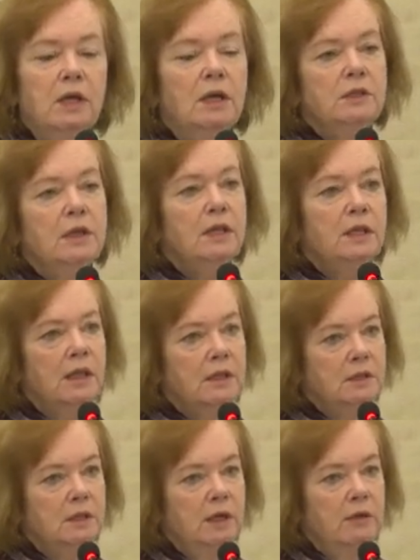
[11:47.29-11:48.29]
So I think
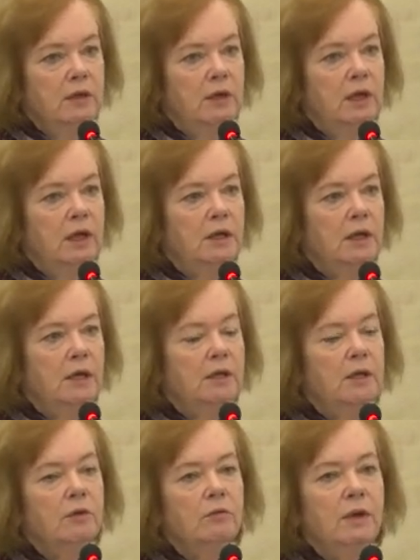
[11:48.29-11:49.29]
that's
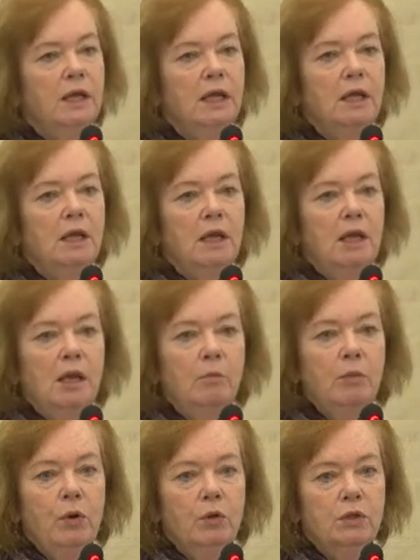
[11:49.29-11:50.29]
another really
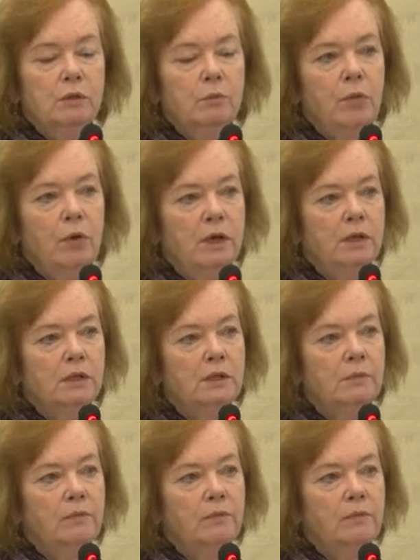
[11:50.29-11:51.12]
important point.